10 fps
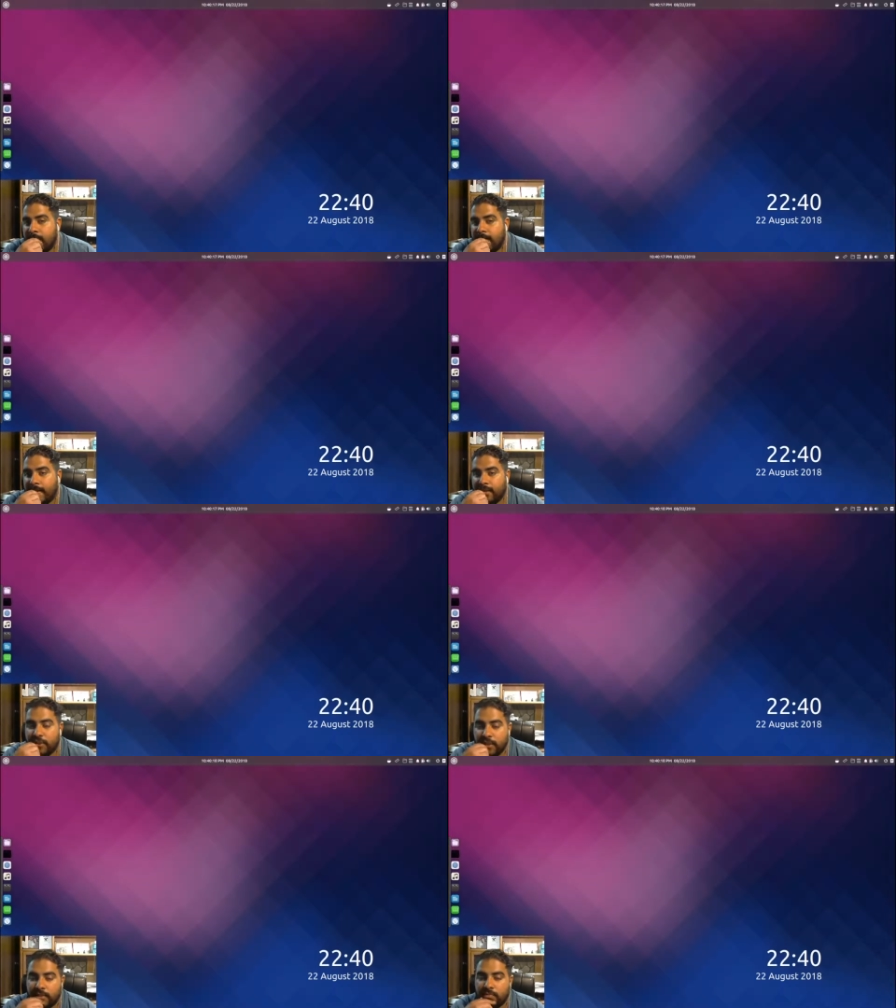
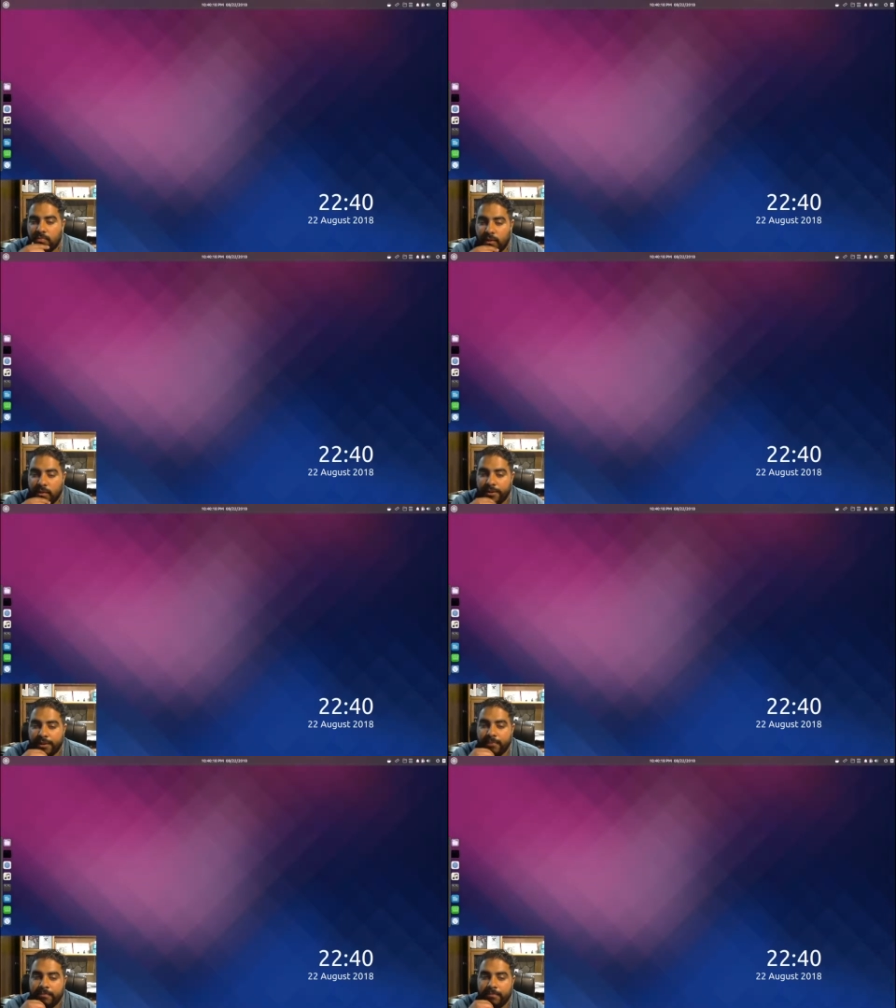just
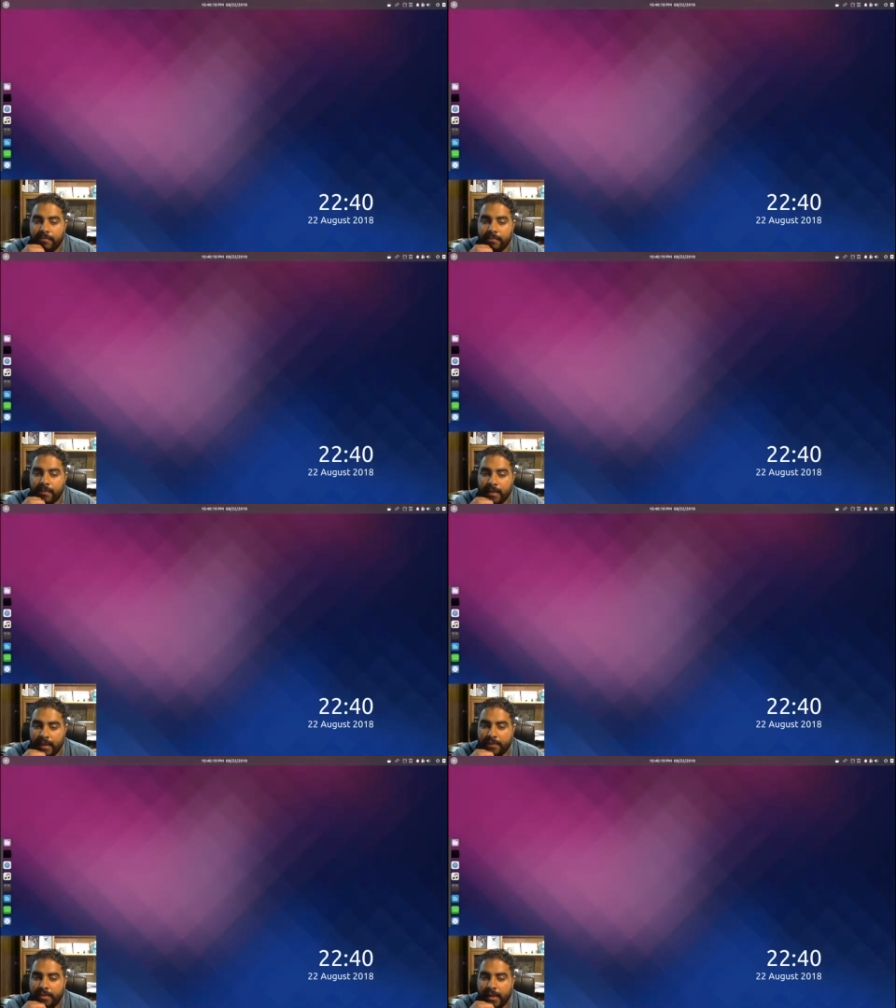wonder
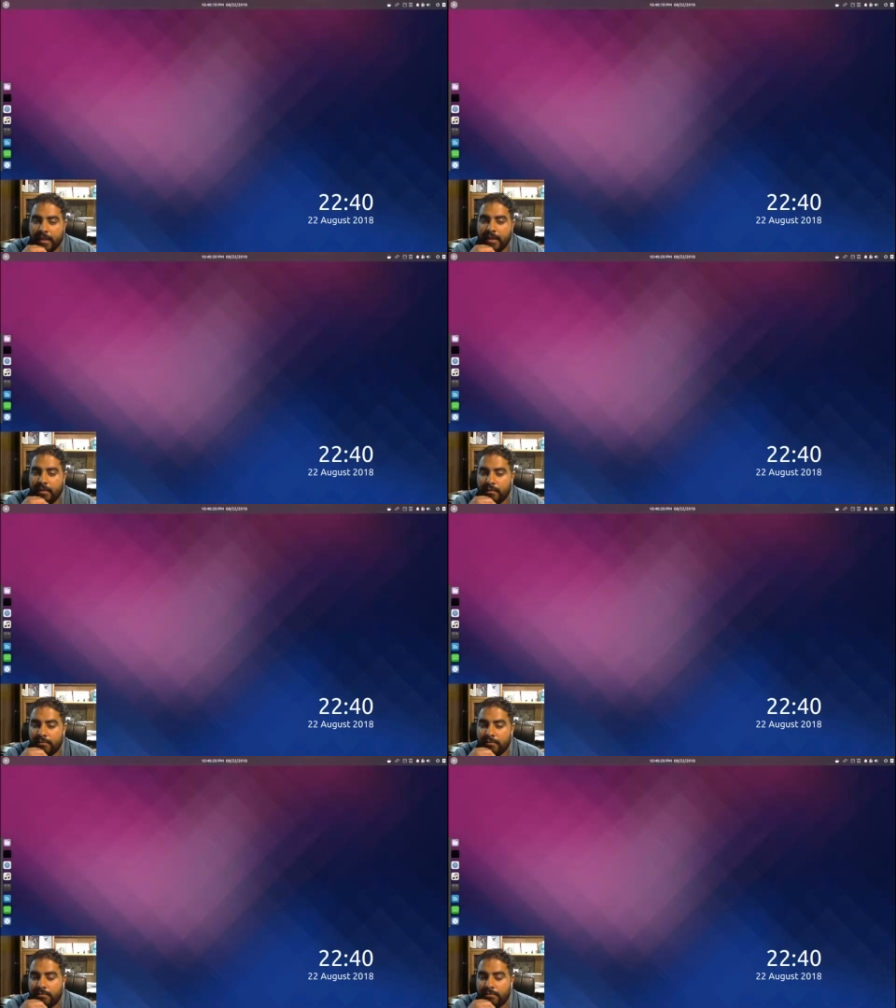if they could have